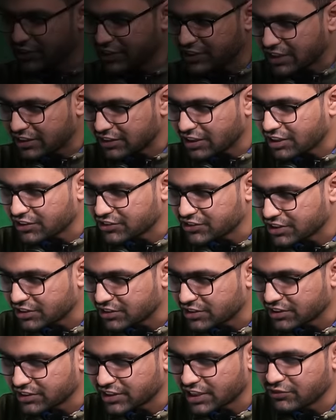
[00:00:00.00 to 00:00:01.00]
we tell our
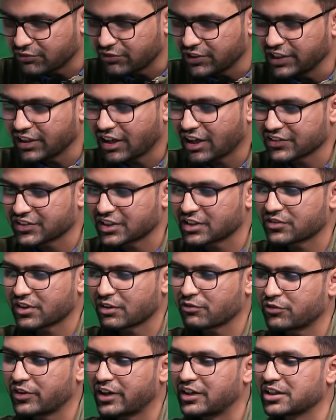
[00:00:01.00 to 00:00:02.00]
children that we ourselves
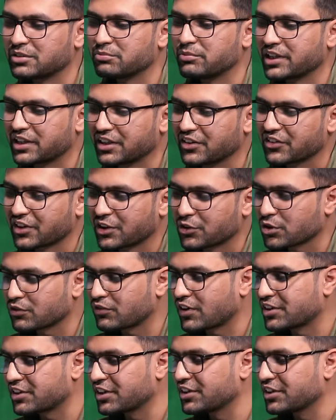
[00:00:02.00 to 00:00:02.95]
have failed in making sense of our